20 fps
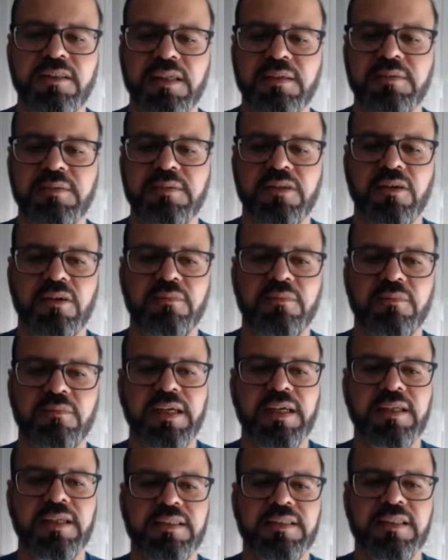is not
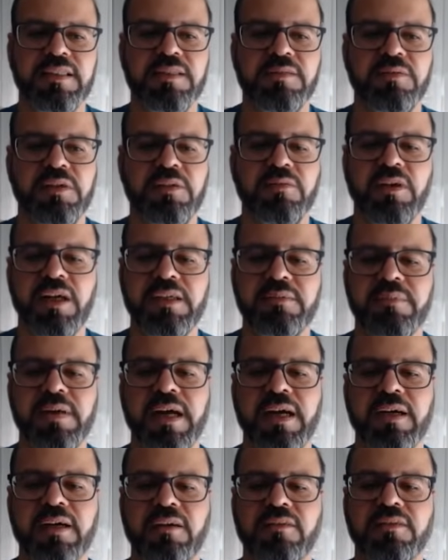making sense with white
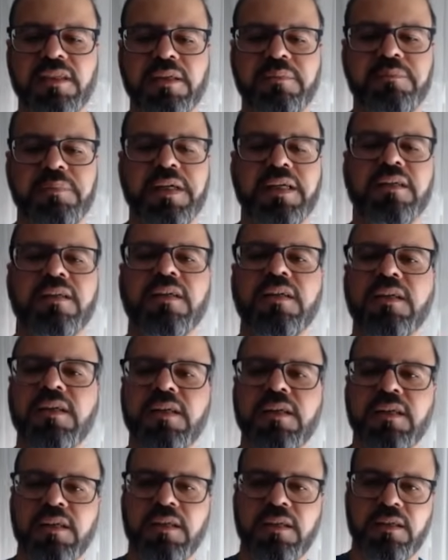background, they pick
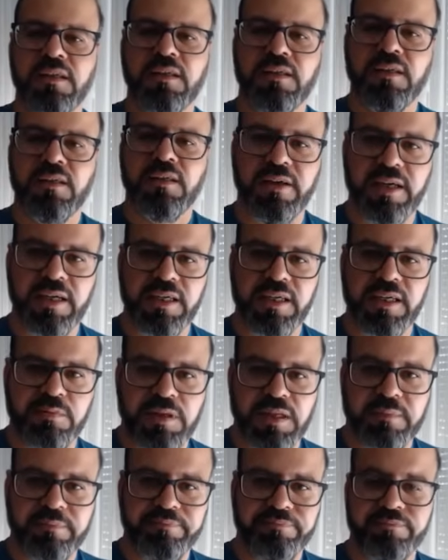gray as
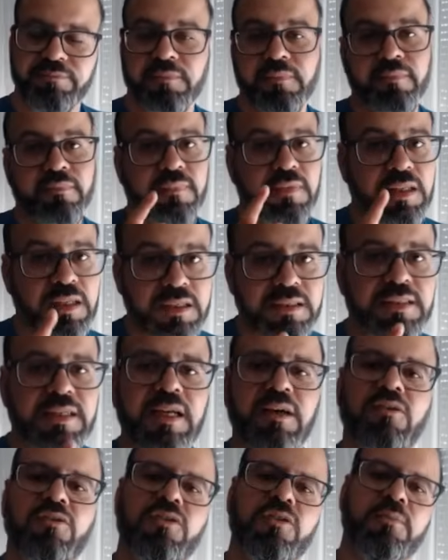well. This
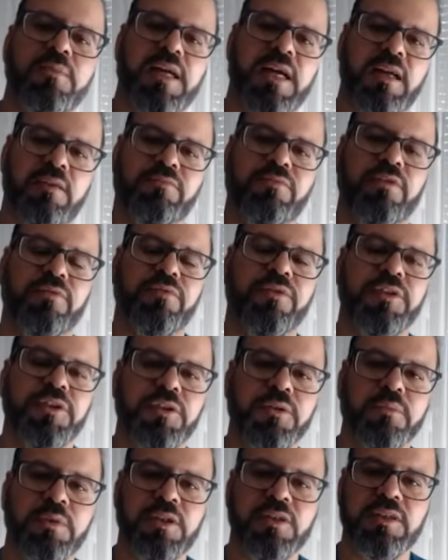can also be helpful for
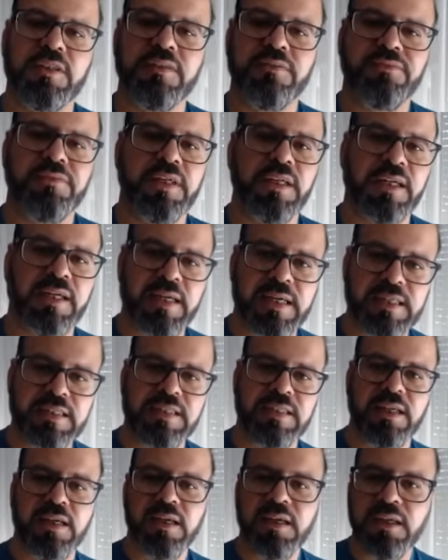you because if in a
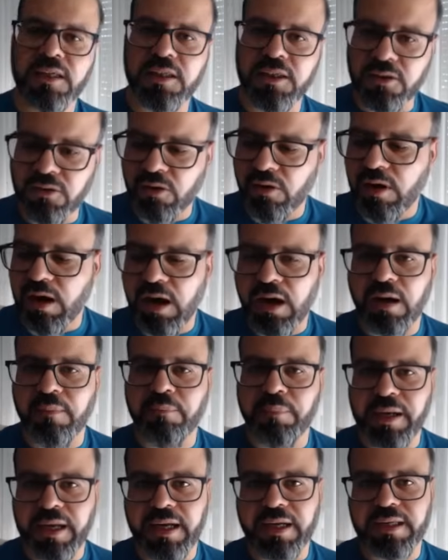case you are
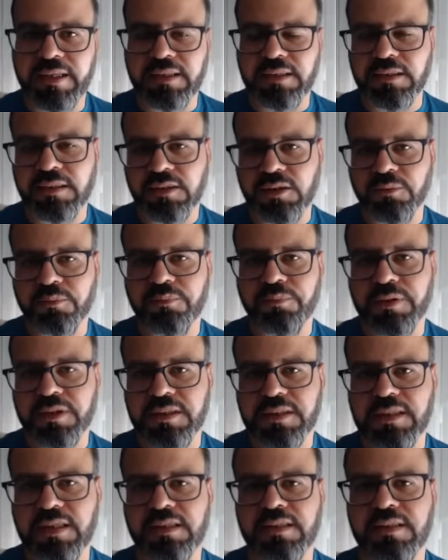planning to
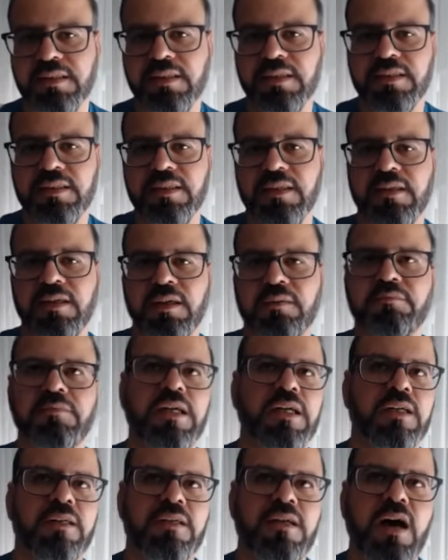present this in
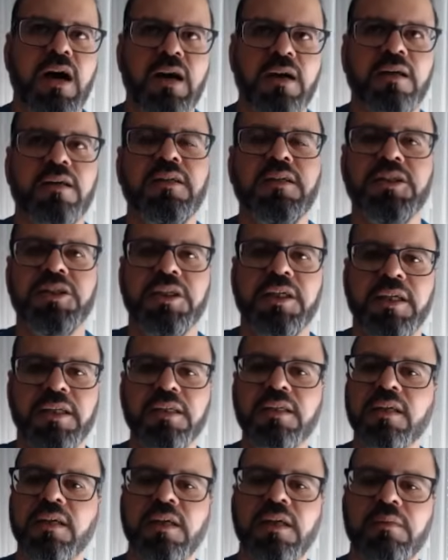a darker
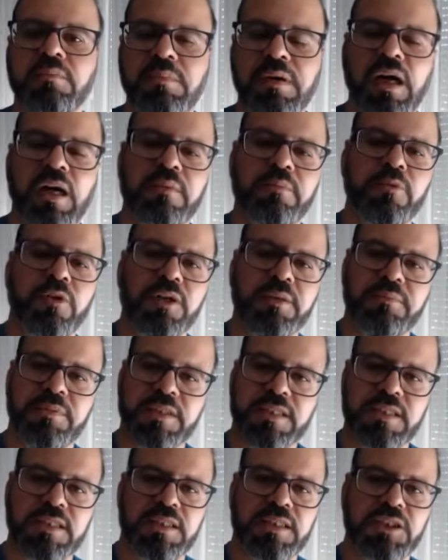shade PowerPoint
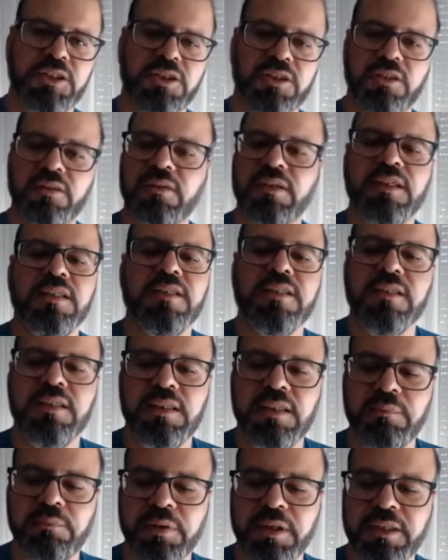presentation, you can
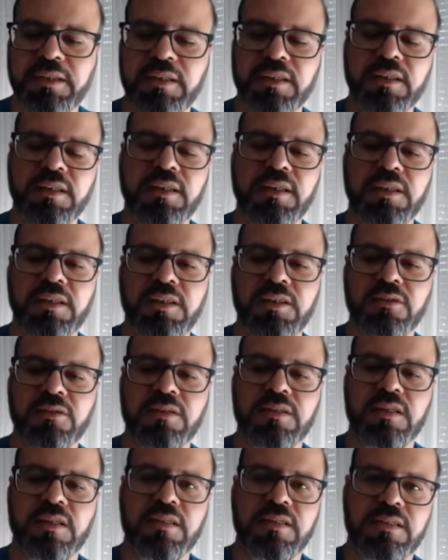simply
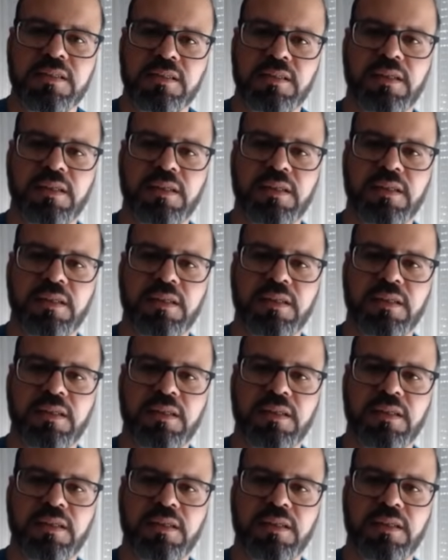use this